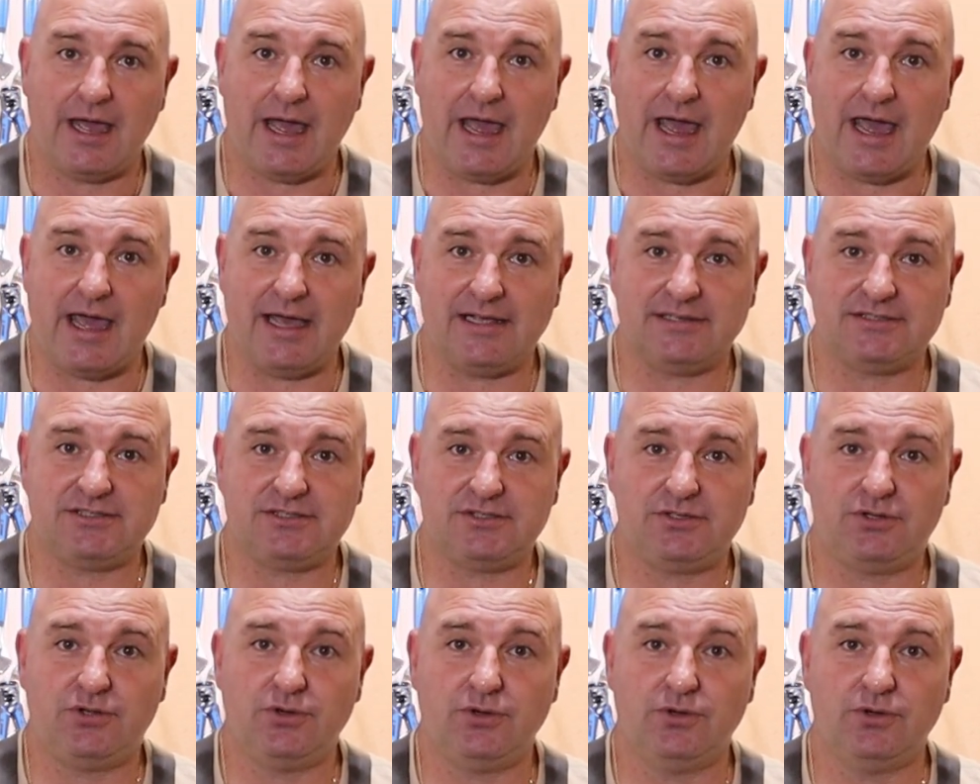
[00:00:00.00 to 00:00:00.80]

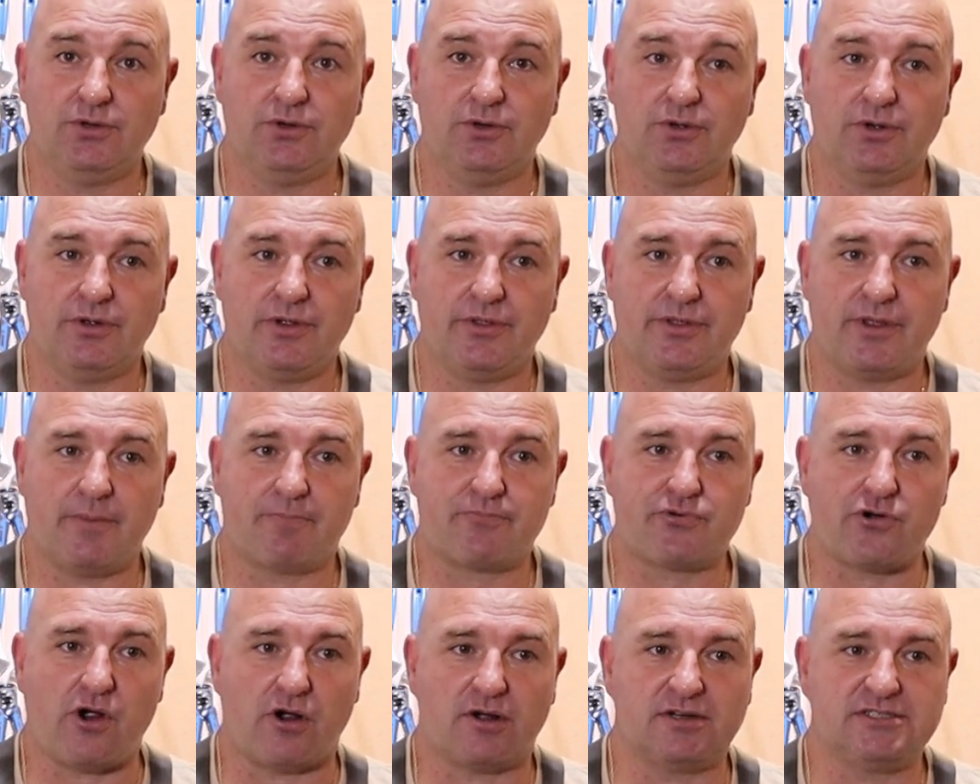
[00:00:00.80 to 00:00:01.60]
as to the
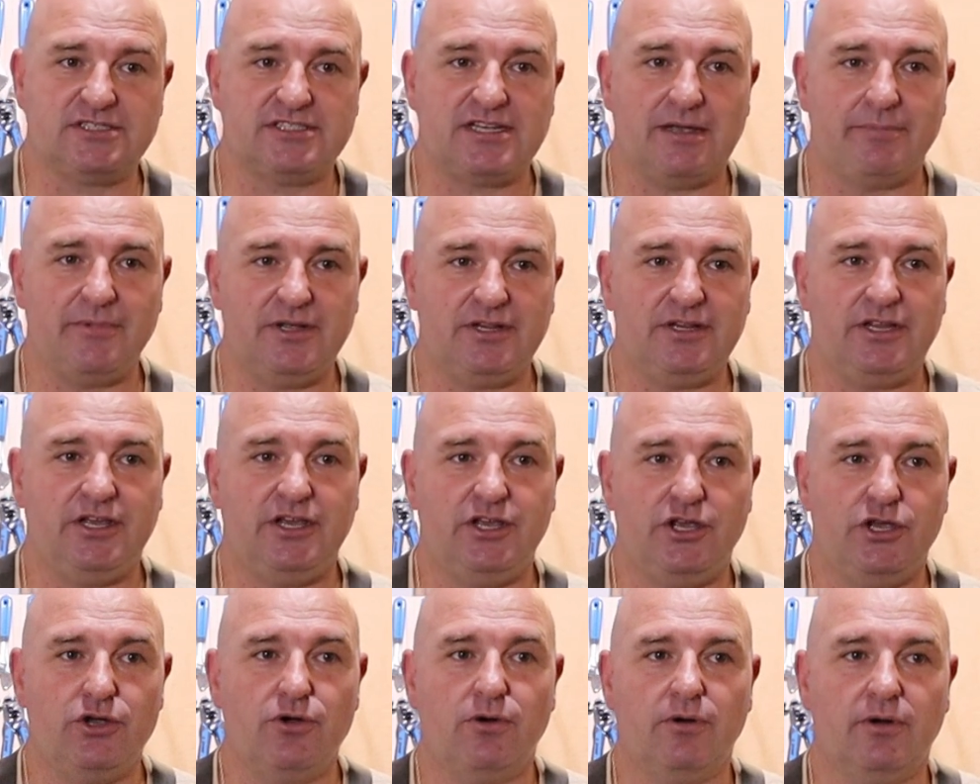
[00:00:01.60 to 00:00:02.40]
proximity
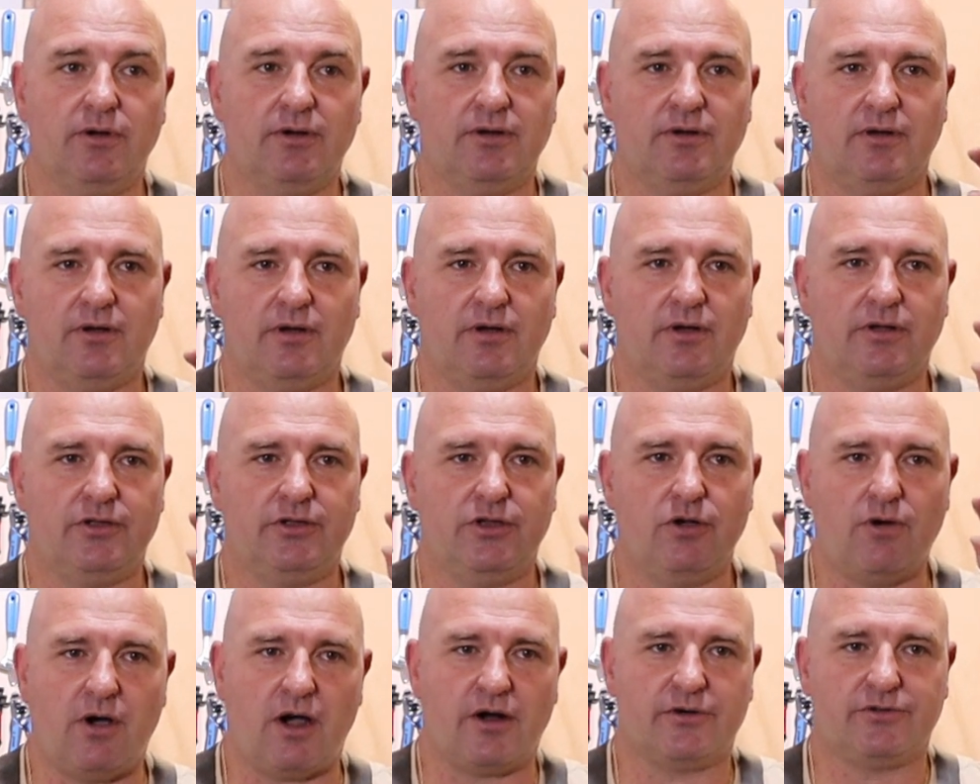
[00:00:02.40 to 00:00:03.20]

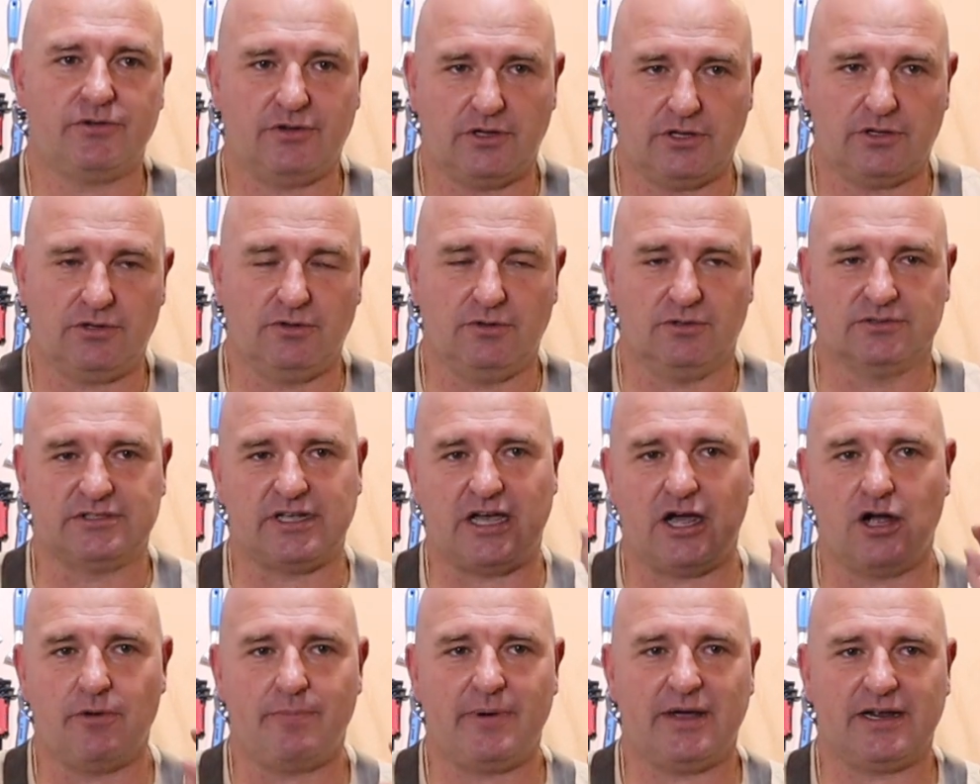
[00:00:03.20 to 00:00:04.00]
you are to the tools.
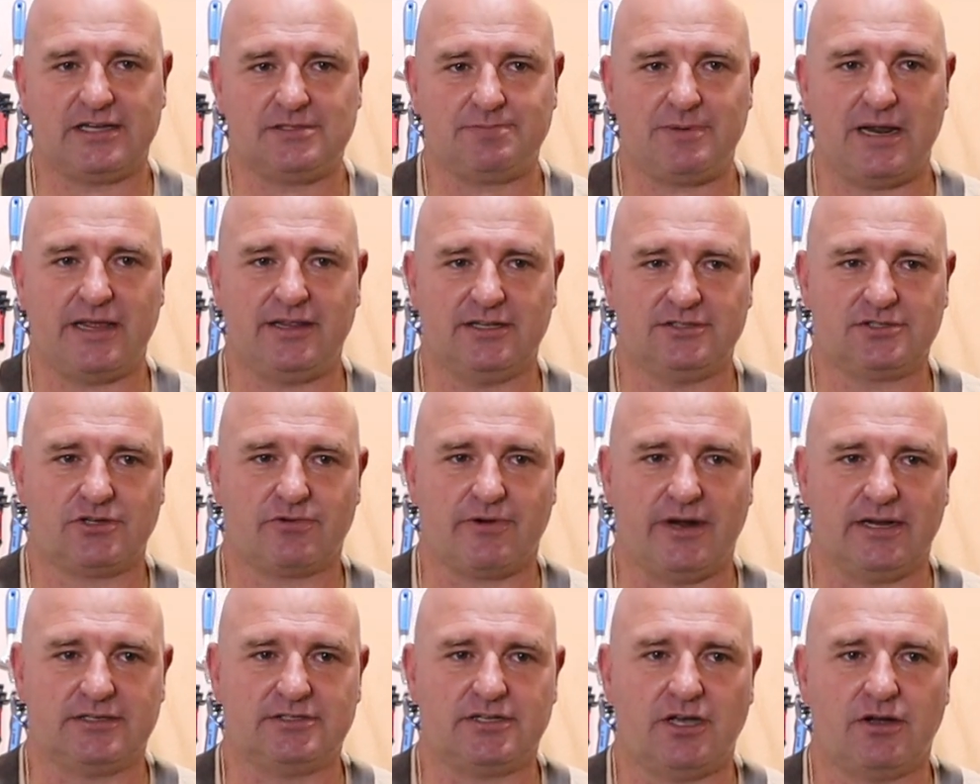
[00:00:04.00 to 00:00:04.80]
I hope I explained this
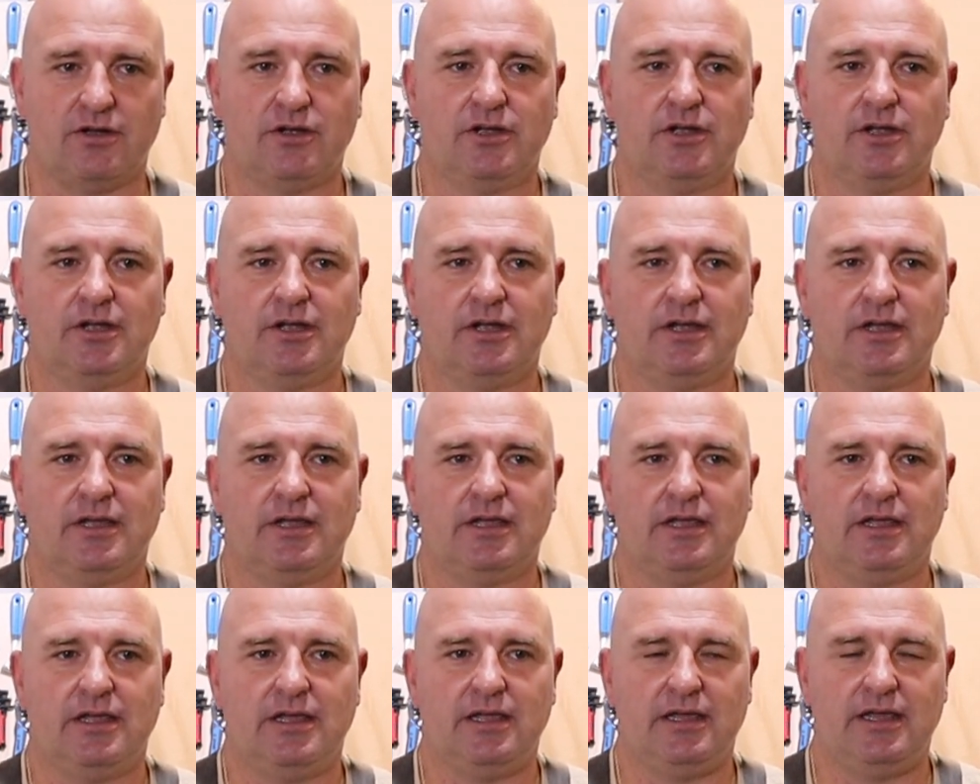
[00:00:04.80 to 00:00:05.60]
correct. So
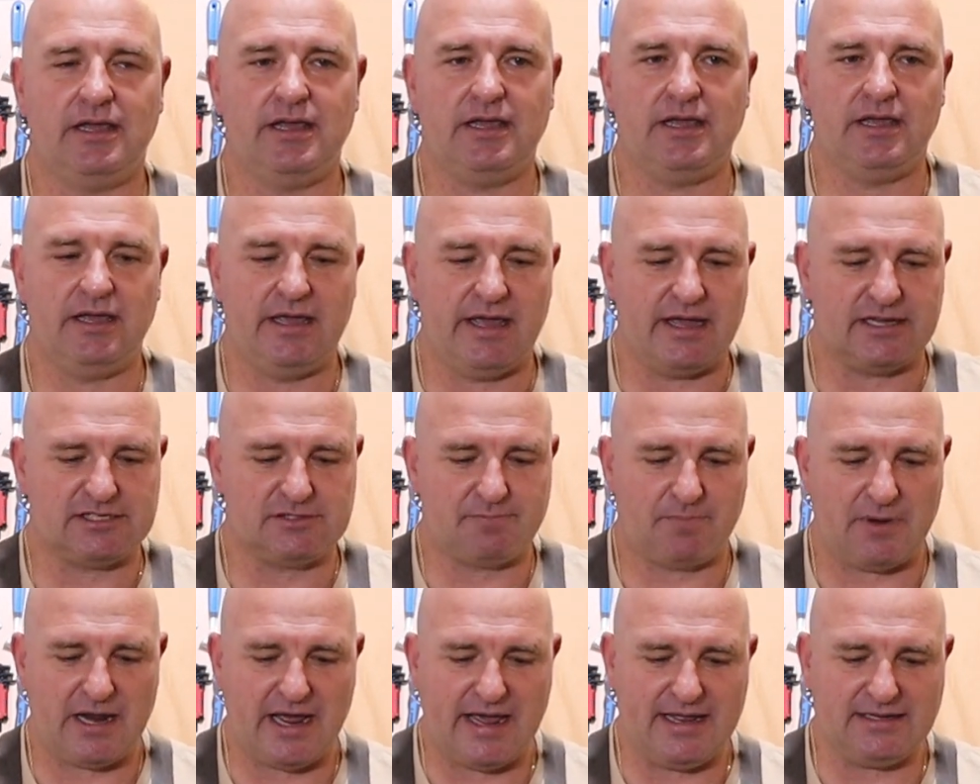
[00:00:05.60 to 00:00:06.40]
he
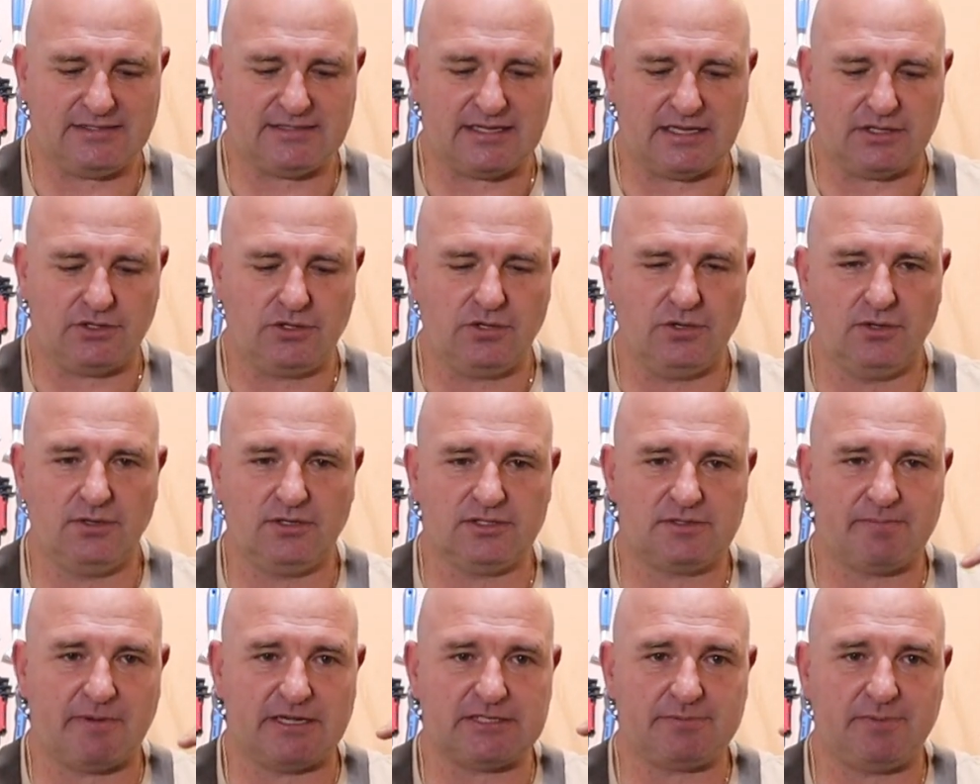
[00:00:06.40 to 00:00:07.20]
explains that
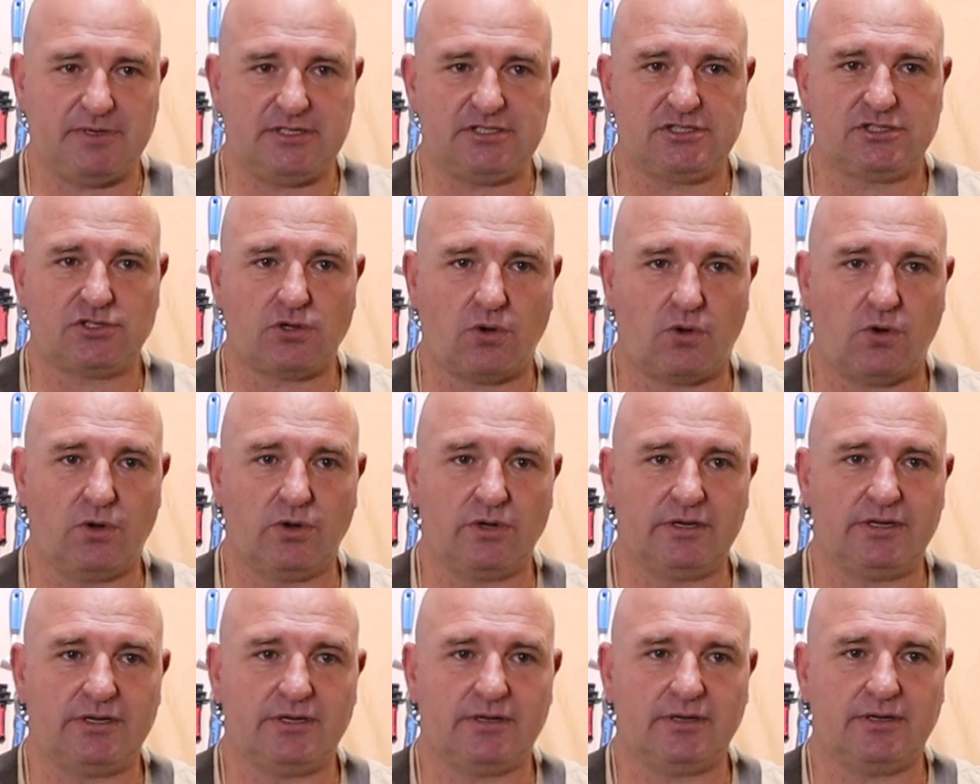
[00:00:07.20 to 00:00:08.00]
tools must be
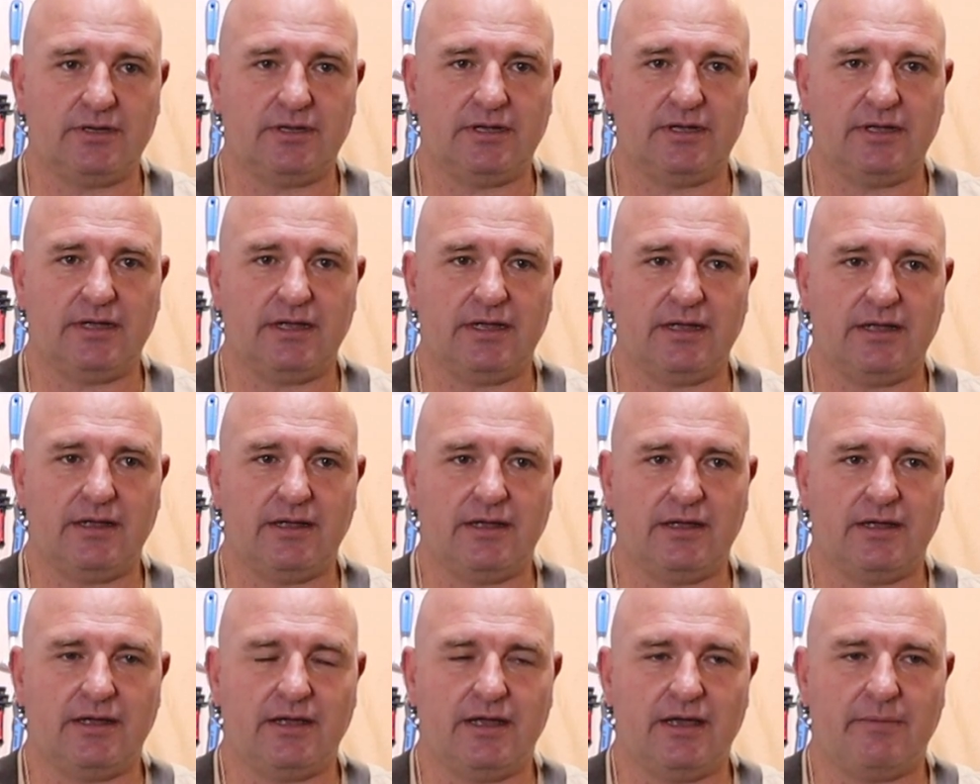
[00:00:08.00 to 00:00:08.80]
stored
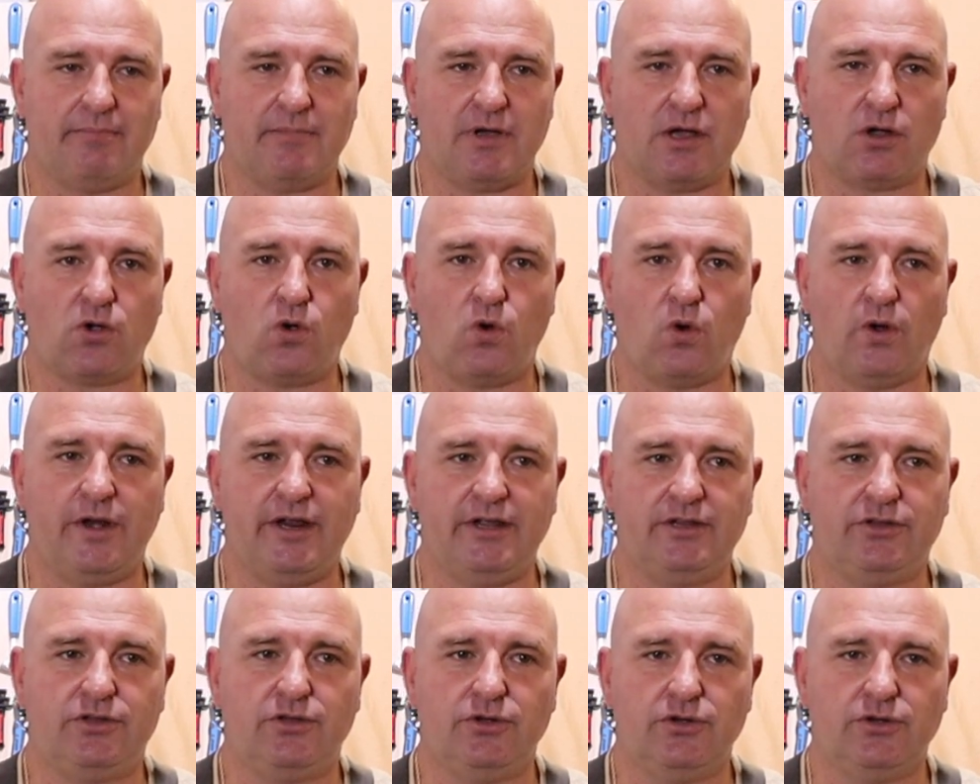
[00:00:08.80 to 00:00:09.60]

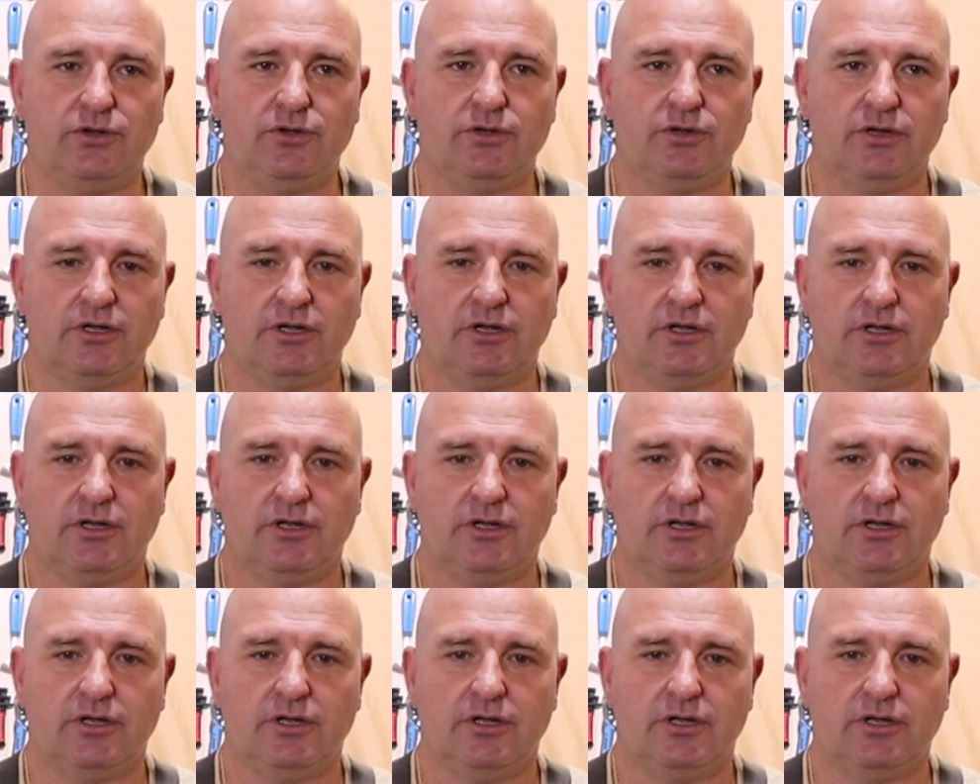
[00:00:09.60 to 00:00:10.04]
according to